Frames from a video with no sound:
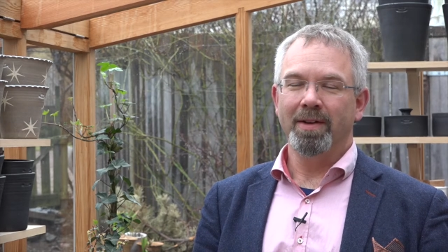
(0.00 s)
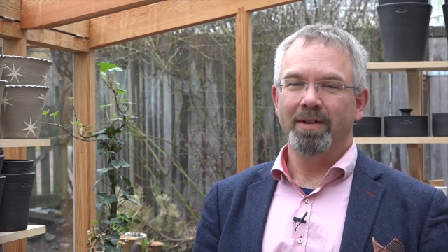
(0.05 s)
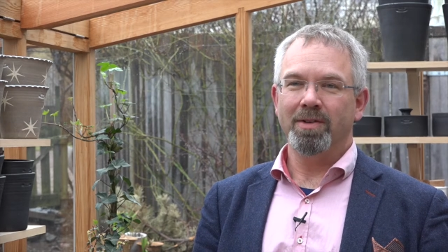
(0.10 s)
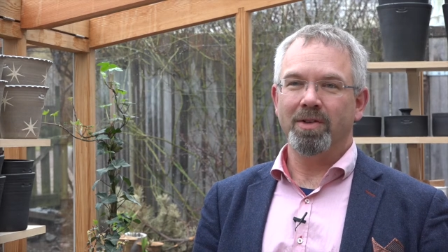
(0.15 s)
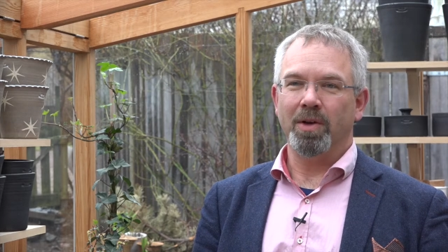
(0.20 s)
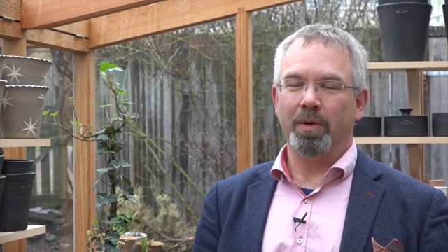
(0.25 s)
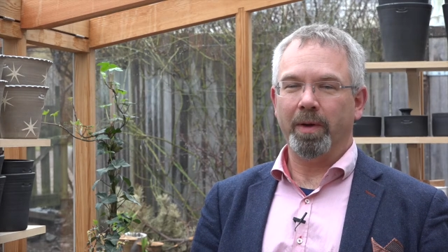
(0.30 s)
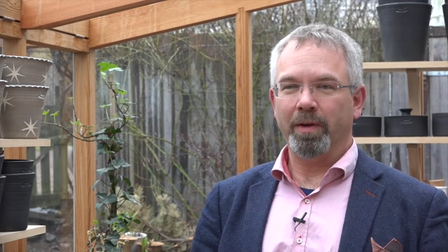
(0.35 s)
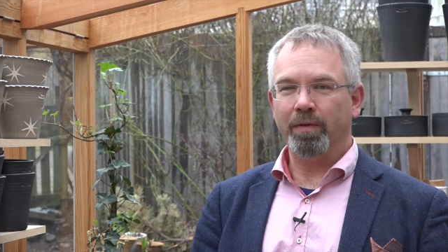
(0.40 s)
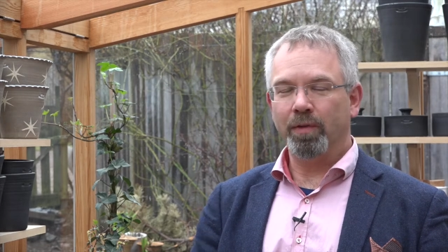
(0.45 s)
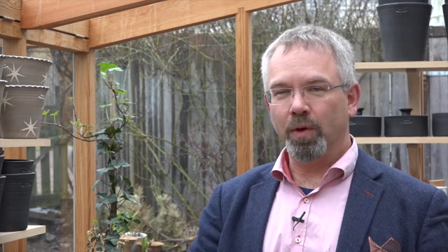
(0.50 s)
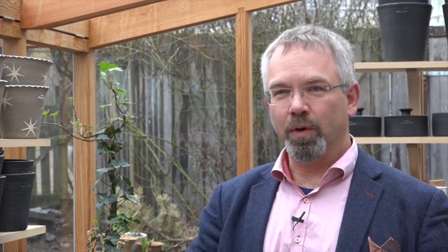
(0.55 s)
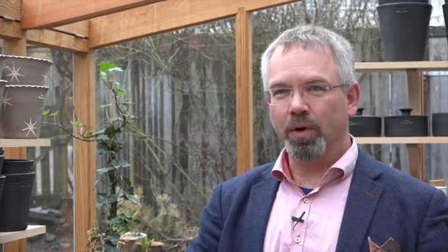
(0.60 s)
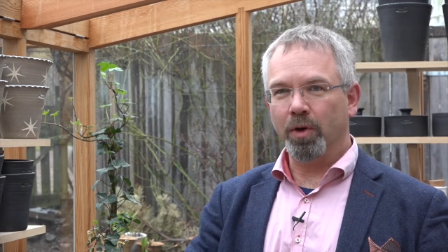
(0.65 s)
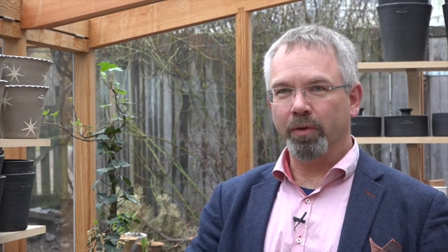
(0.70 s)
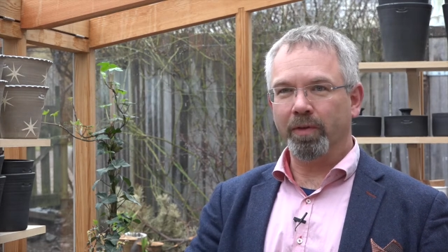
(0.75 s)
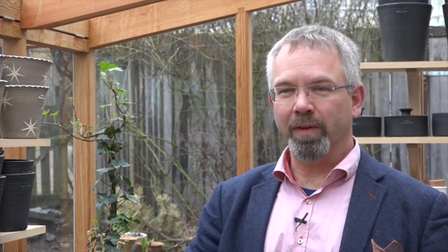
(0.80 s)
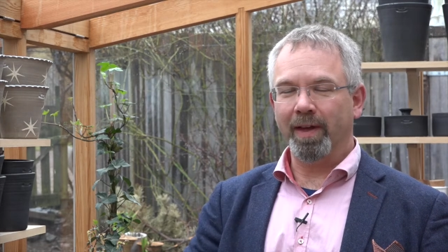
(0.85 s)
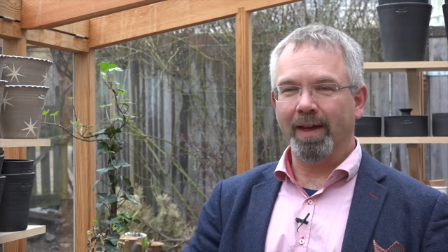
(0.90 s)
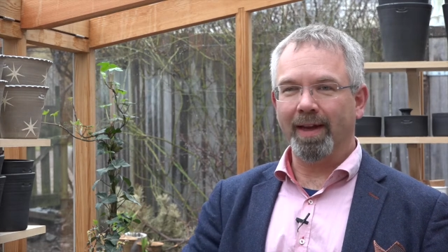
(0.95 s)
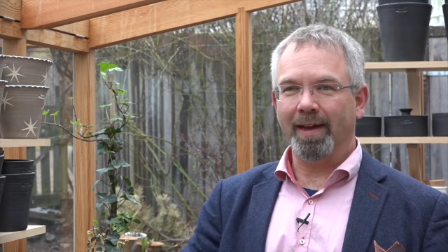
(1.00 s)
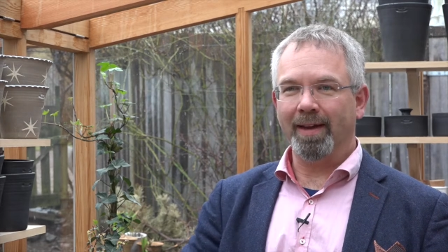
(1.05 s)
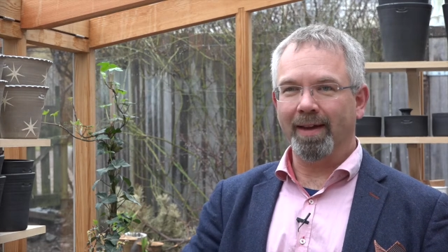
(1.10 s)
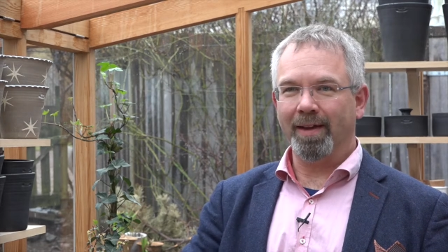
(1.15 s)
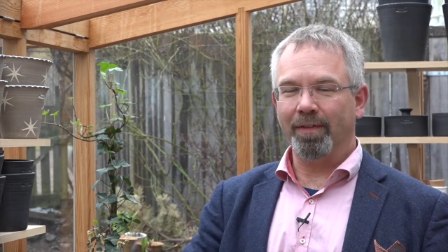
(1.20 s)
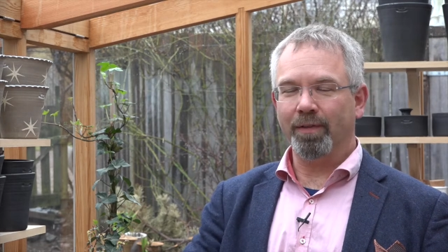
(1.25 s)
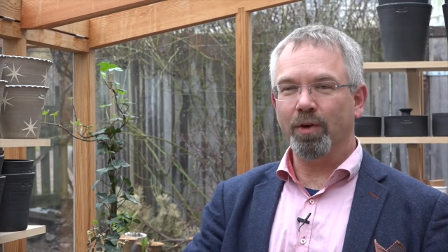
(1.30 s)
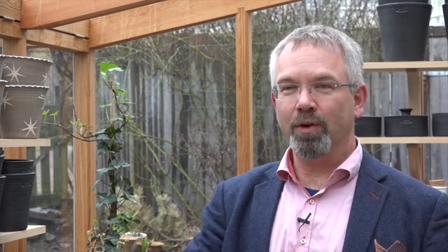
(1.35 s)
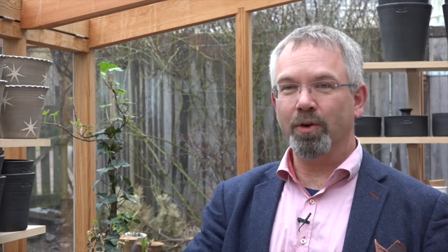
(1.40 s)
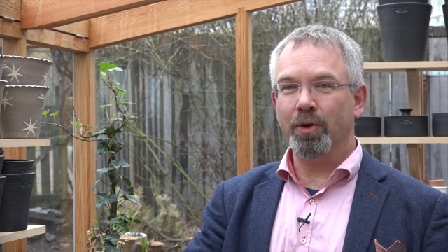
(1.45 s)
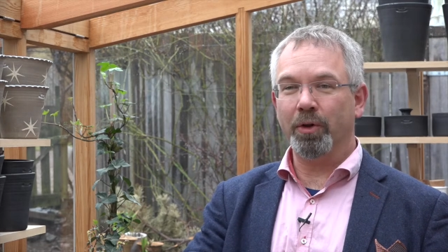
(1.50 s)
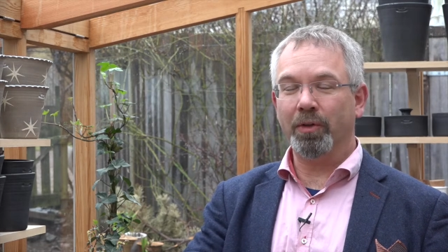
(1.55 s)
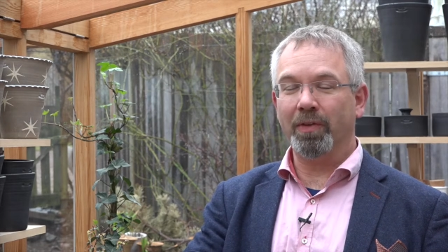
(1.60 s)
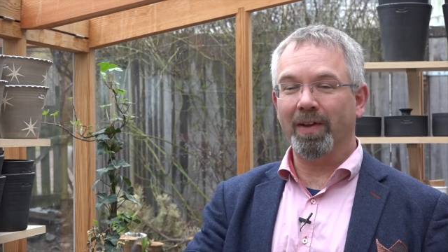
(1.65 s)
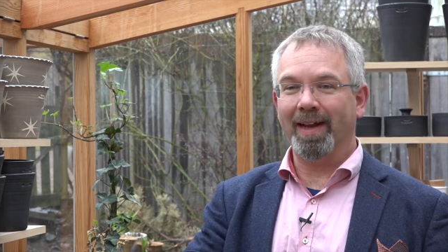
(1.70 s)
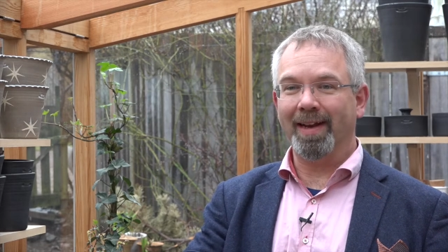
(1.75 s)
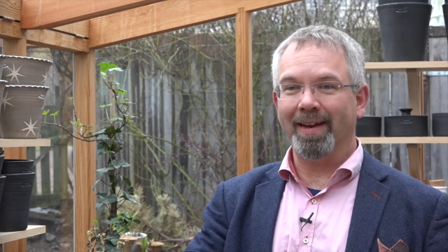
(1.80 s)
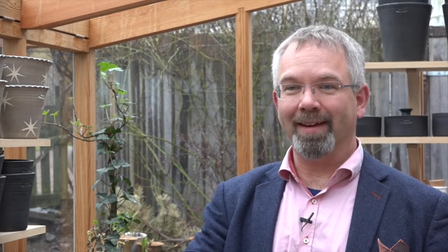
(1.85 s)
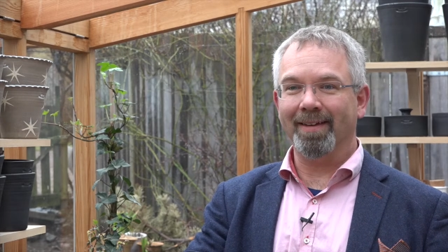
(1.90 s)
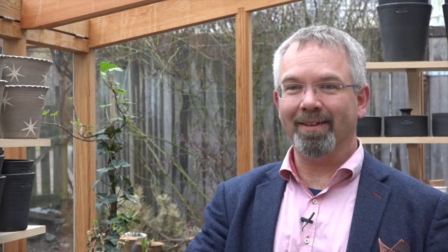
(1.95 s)
So if you got if you got
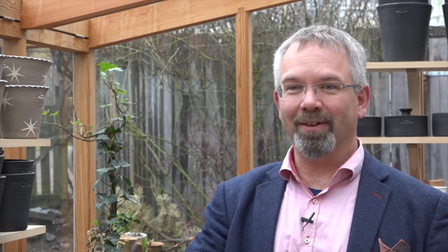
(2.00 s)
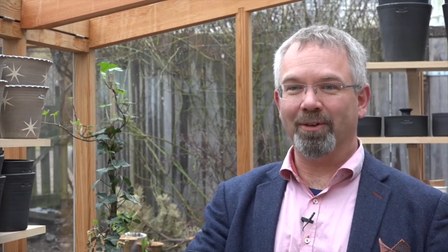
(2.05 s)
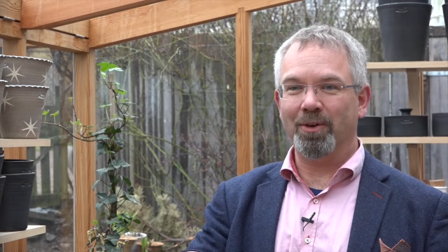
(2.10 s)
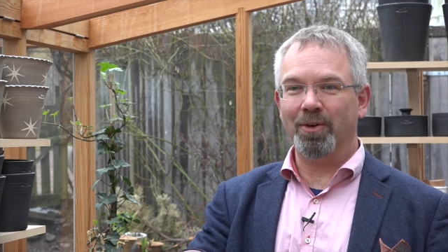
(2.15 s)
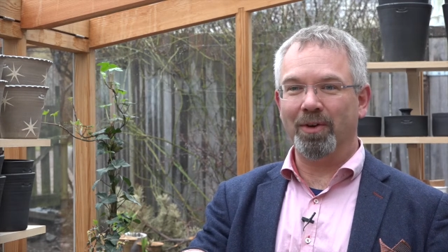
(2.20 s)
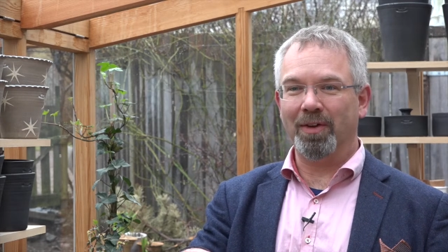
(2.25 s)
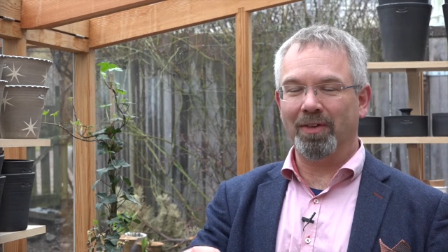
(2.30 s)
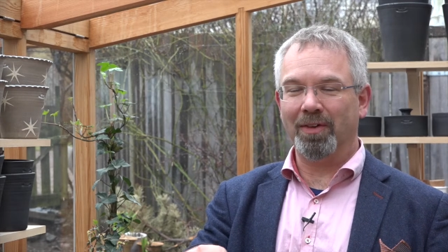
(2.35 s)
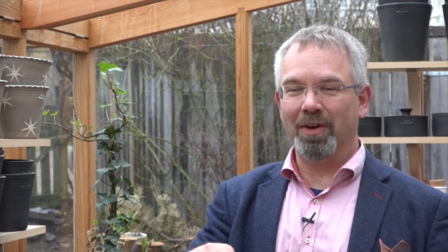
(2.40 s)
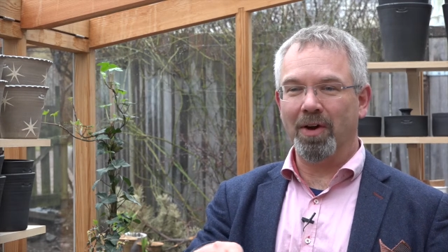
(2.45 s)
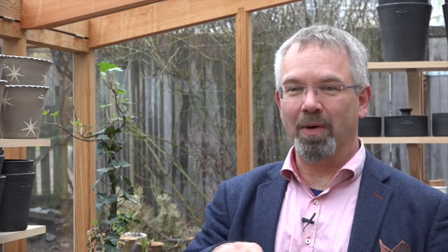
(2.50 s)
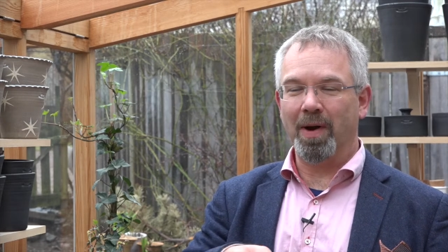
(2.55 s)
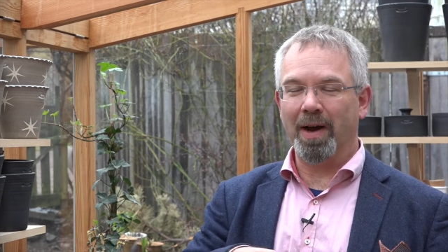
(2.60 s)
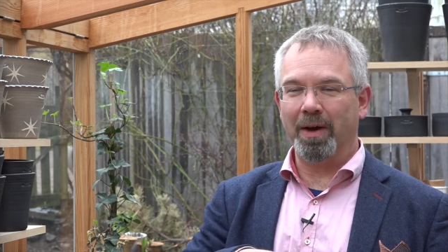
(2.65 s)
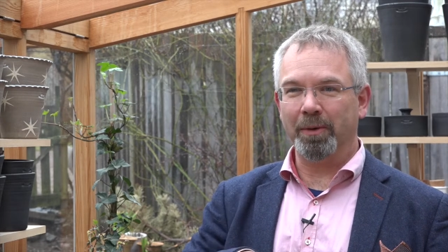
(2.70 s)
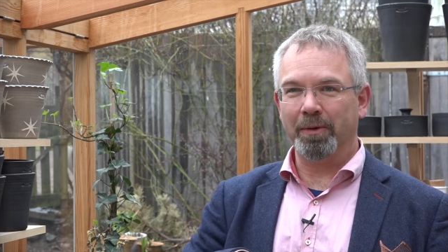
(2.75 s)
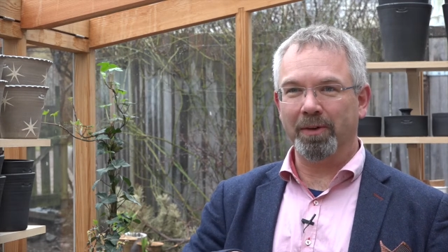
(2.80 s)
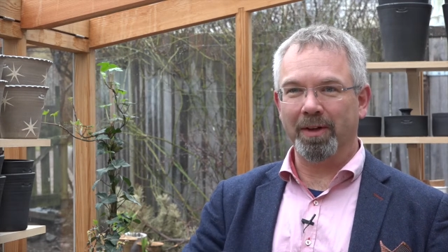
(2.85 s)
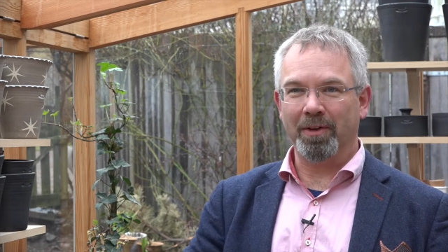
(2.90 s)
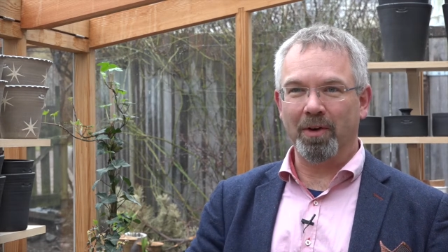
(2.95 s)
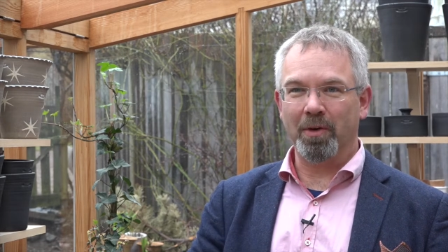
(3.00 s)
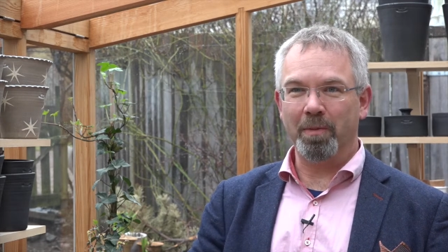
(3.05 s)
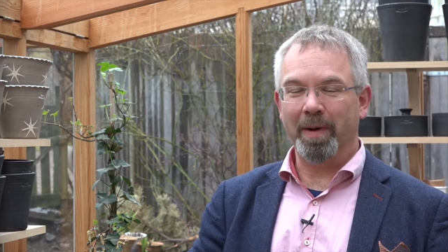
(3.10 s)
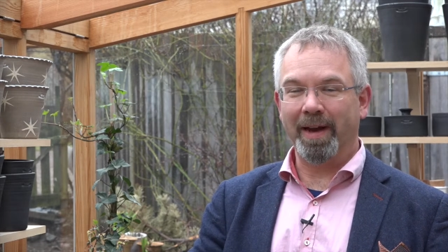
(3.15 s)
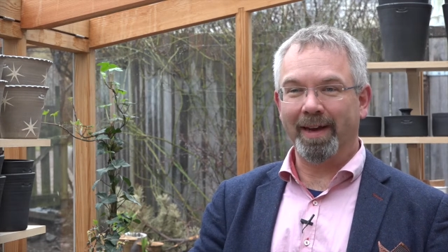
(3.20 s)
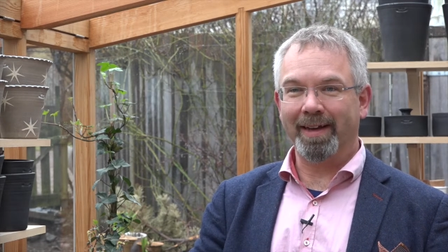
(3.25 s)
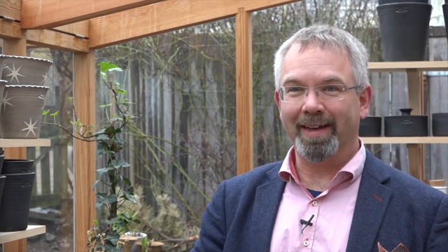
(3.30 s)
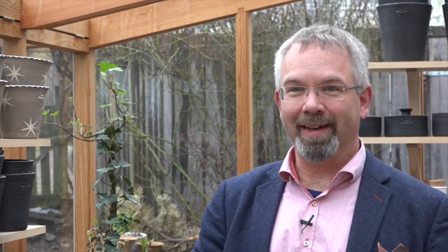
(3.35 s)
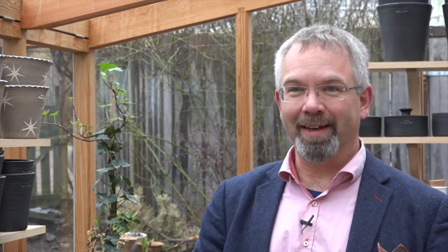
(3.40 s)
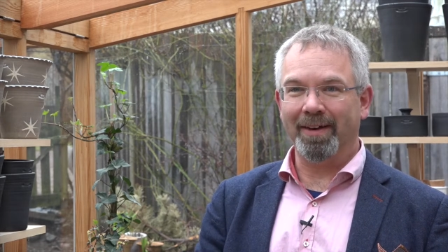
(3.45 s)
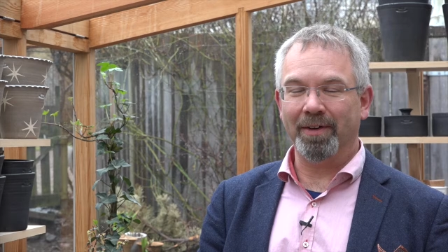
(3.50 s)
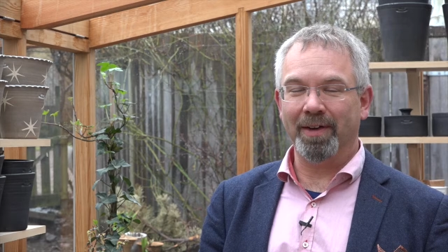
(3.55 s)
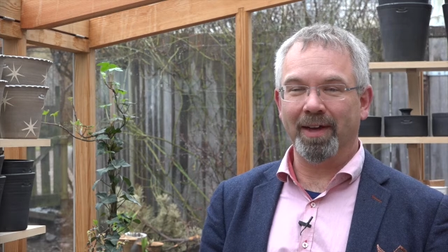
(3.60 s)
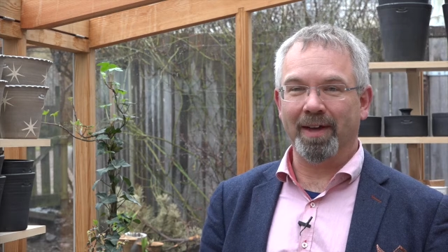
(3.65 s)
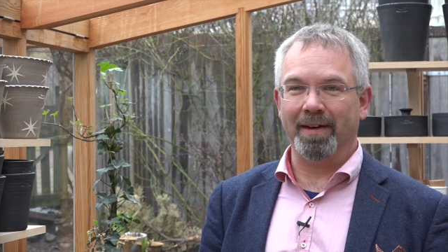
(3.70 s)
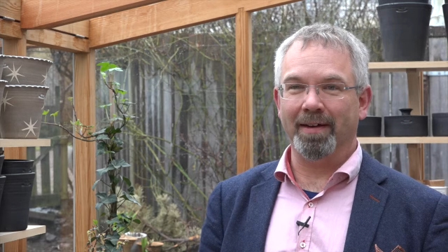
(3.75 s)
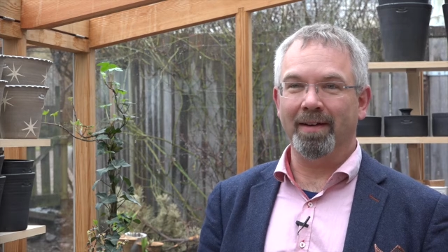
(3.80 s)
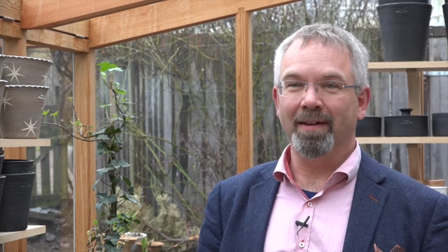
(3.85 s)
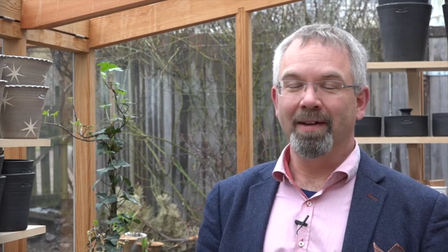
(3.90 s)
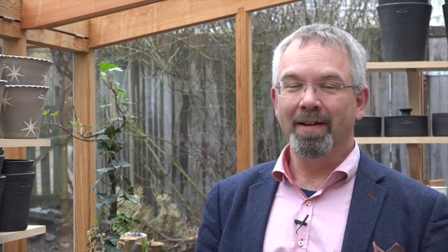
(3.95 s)
in, you couldn't go out and go back in
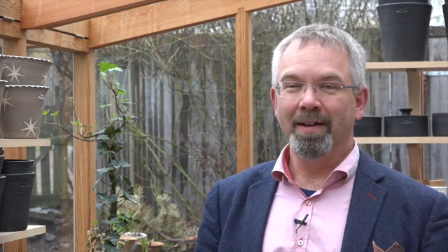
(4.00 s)
again